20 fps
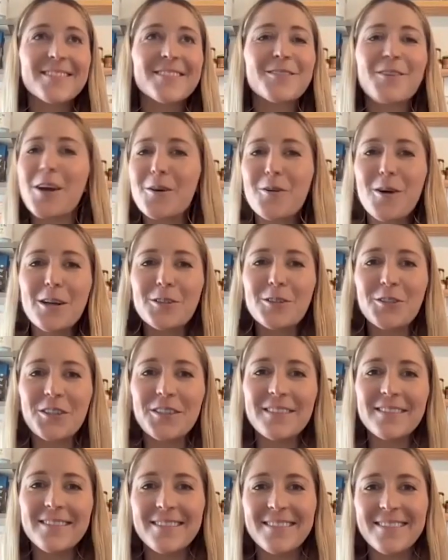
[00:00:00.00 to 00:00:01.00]
Great
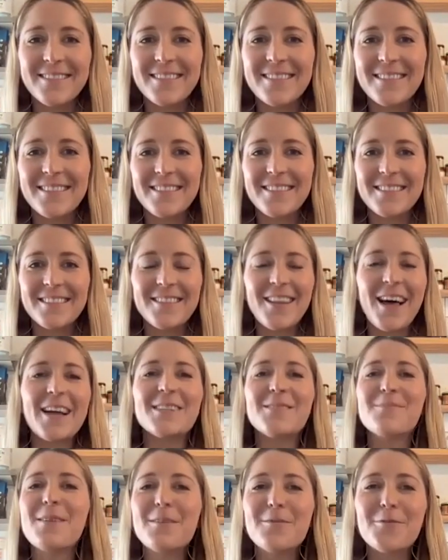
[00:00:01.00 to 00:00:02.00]
question.
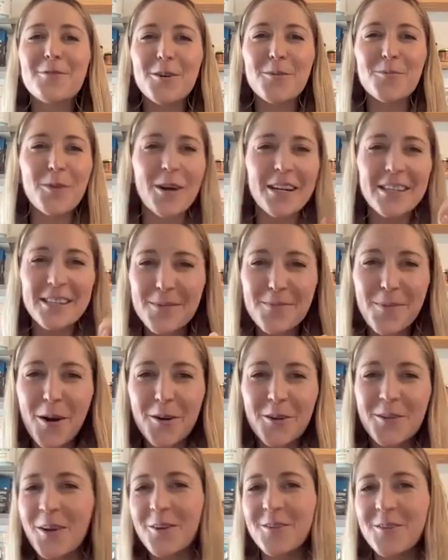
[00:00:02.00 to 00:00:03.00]
Lion's mane for your brain,
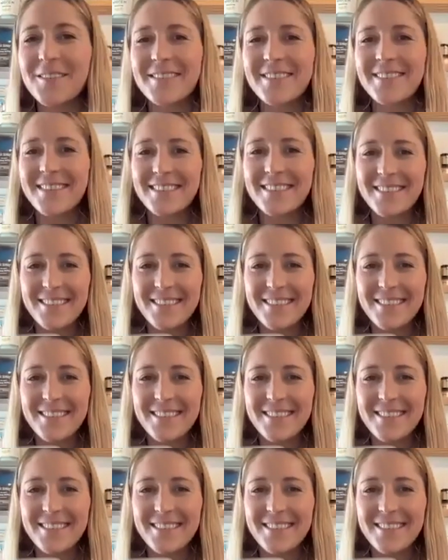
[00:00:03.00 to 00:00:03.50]
spark notes.